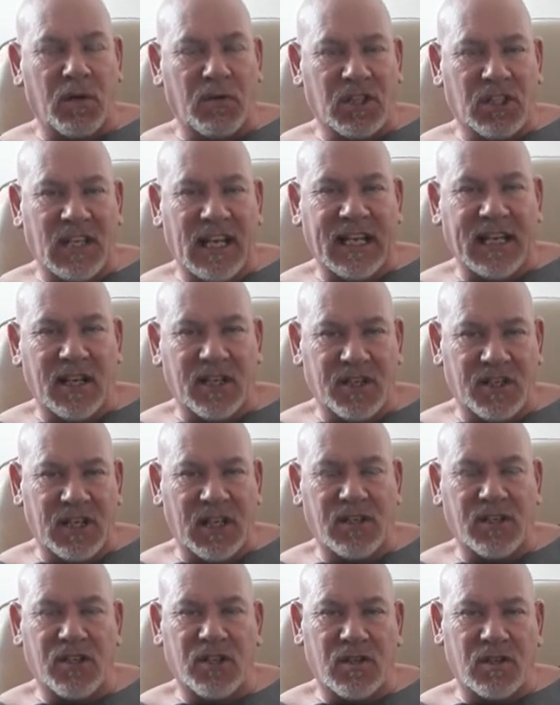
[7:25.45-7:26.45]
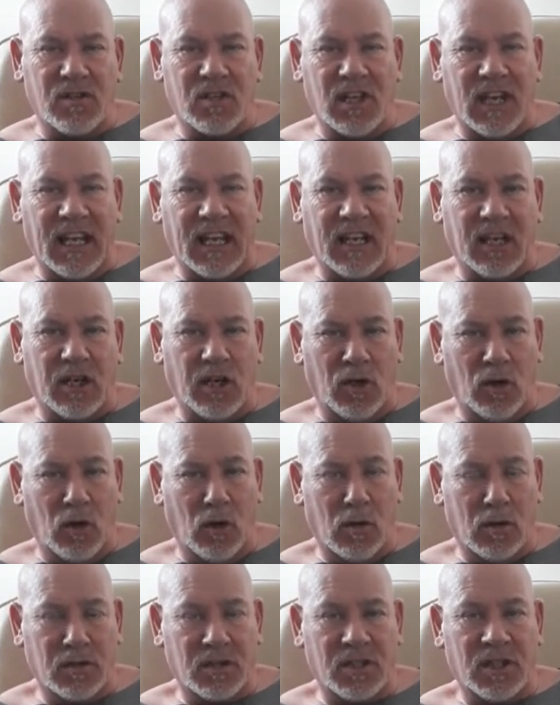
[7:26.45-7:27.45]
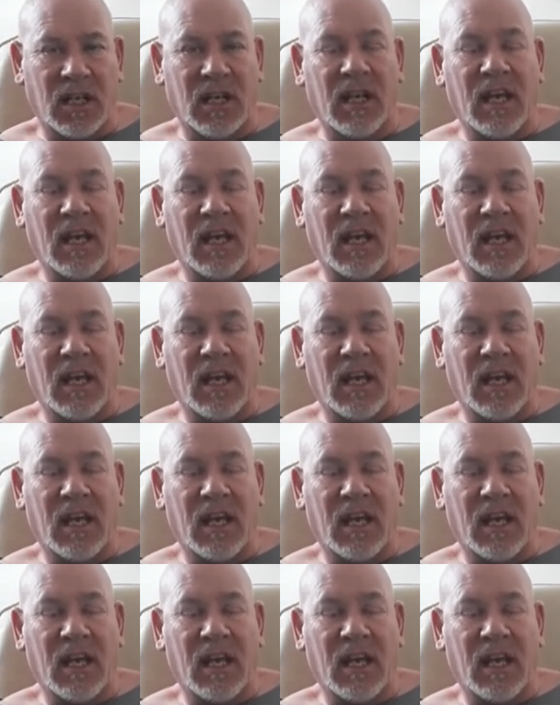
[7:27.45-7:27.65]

is leg extensions, leg curls,